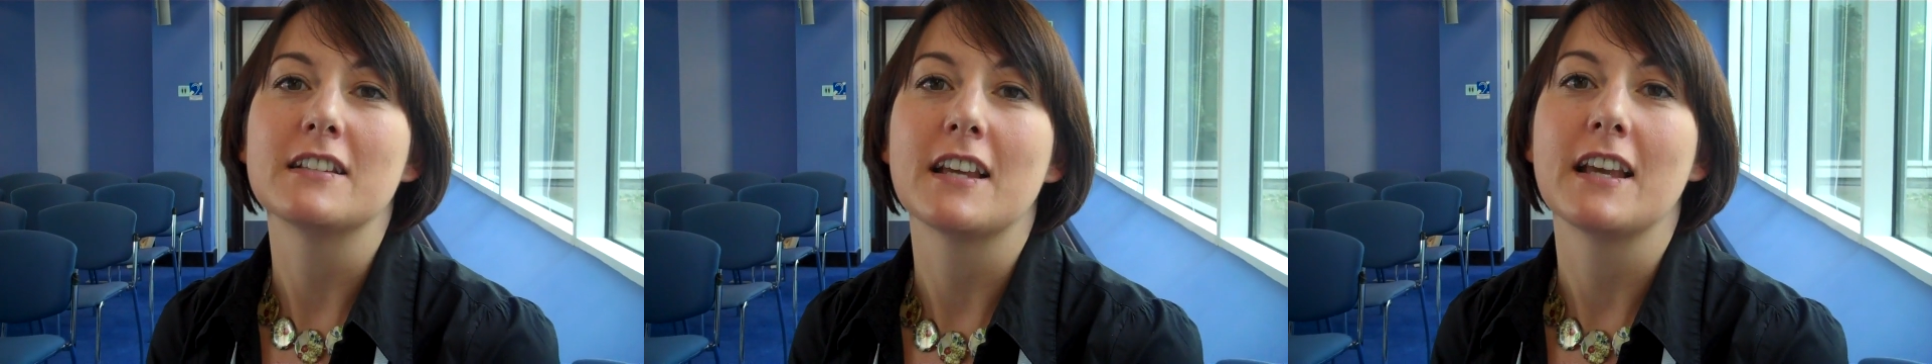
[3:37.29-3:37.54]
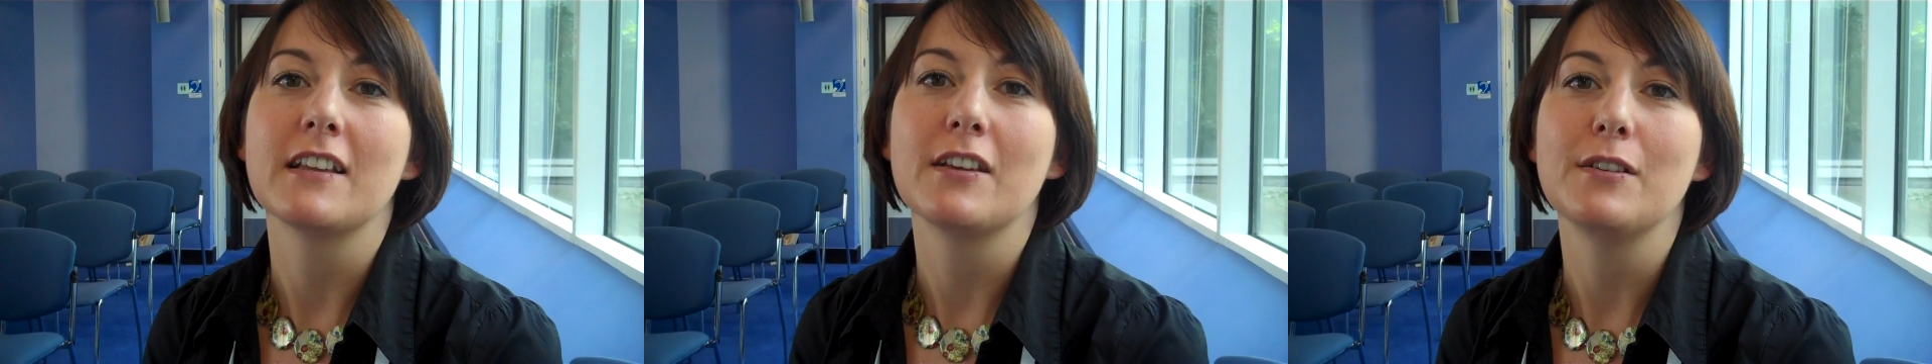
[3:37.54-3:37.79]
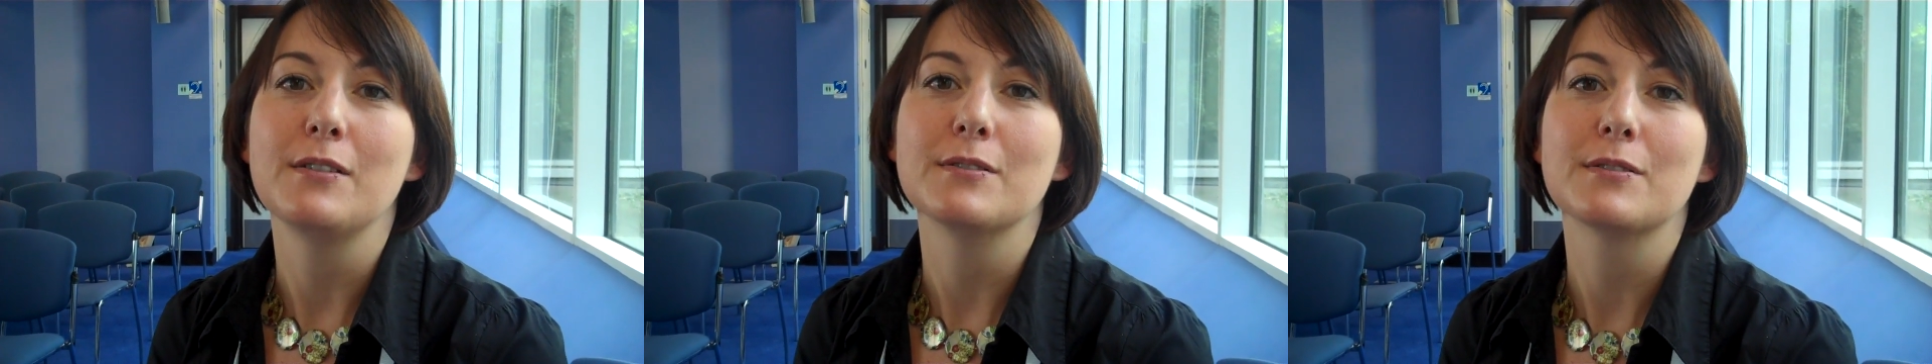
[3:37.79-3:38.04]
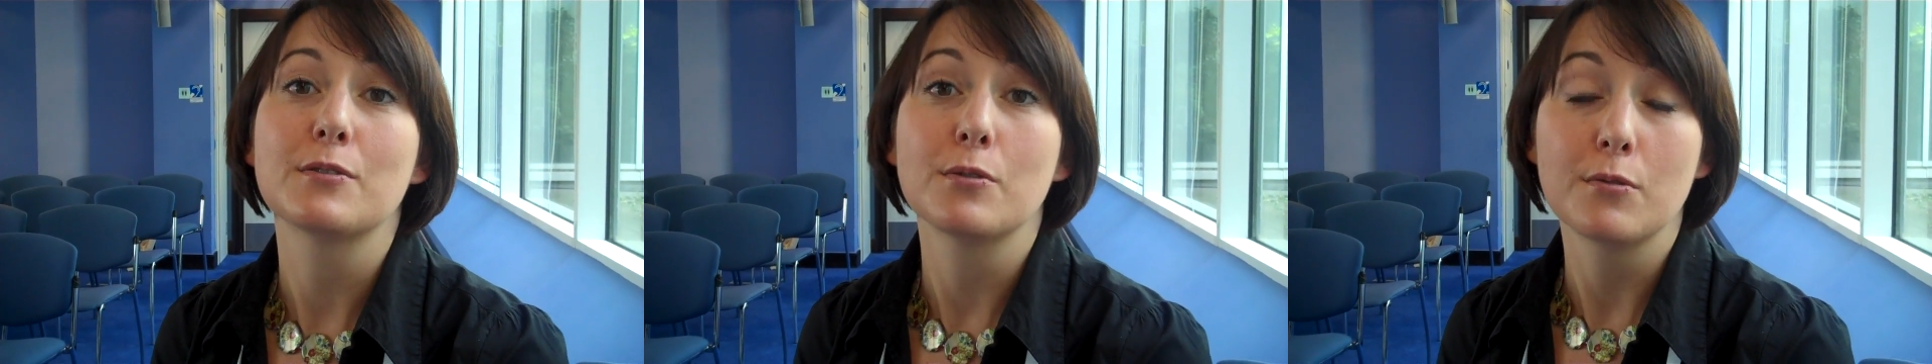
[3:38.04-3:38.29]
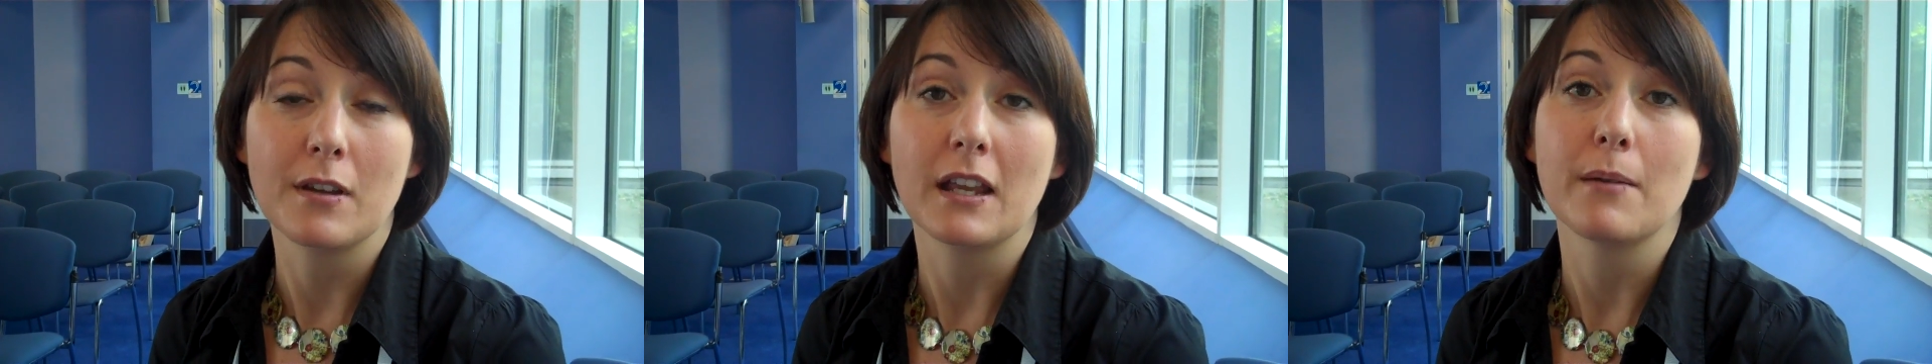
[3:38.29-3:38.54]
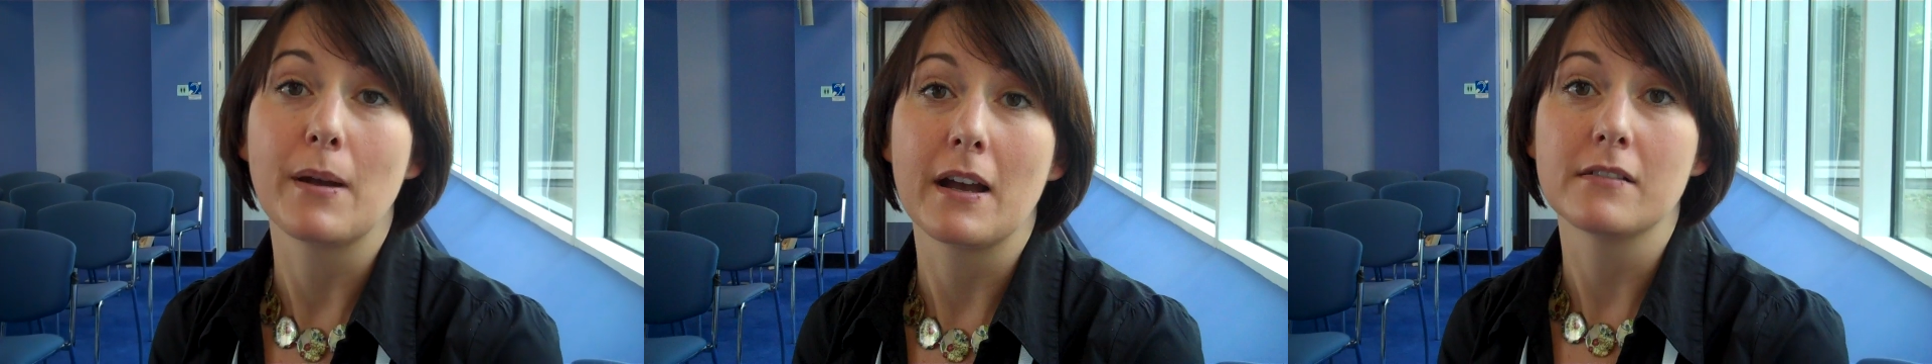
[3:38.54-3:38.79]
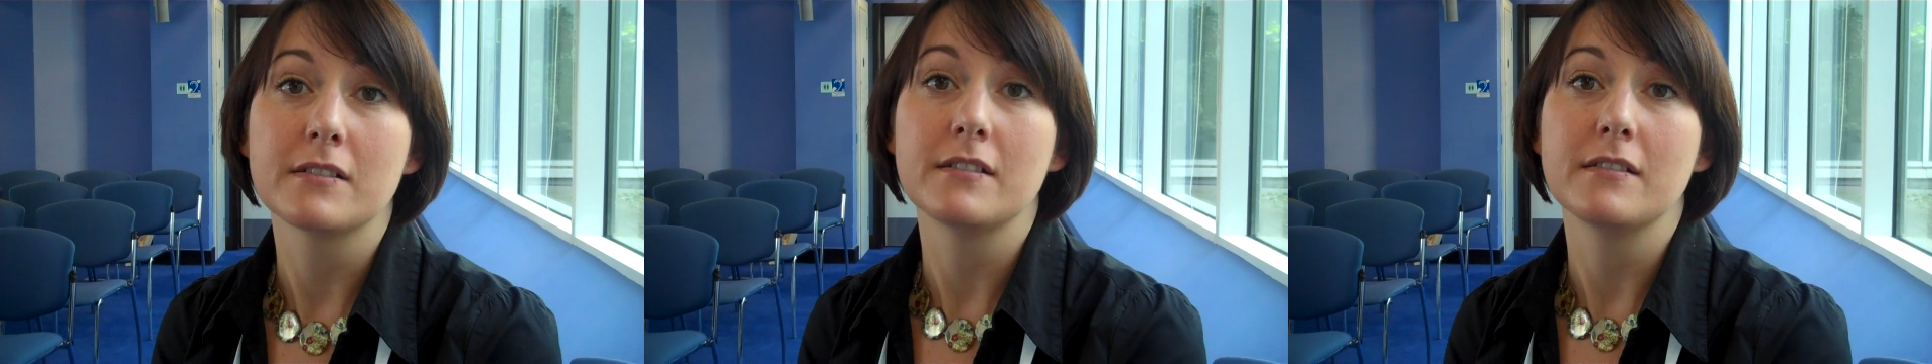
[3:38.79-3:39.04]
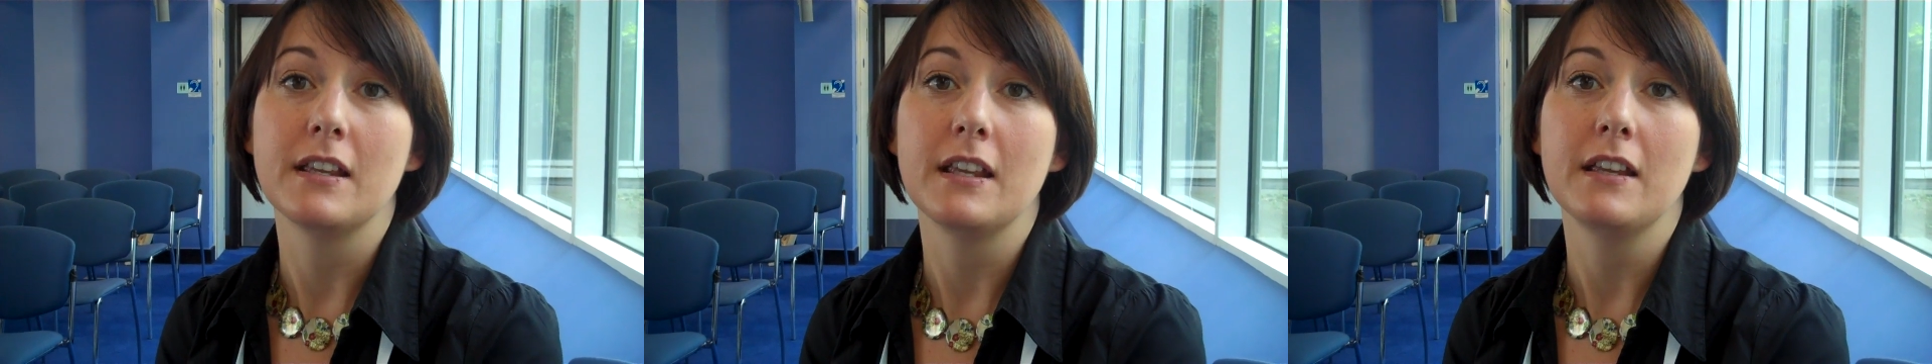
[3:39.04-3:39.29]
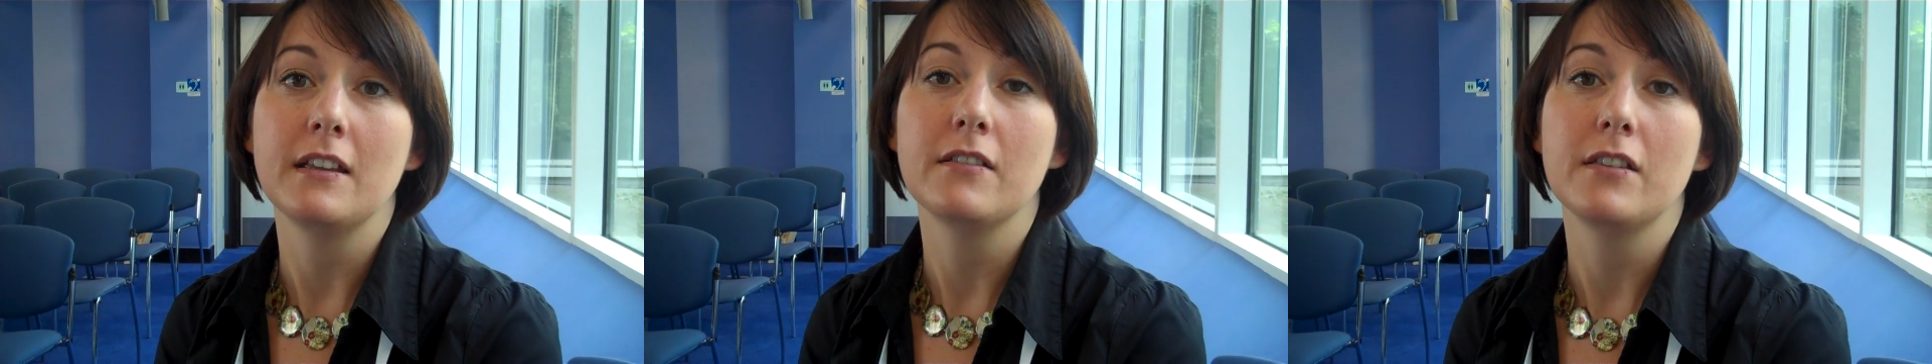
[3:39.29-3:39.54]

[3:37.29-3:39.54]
the day who's talking about the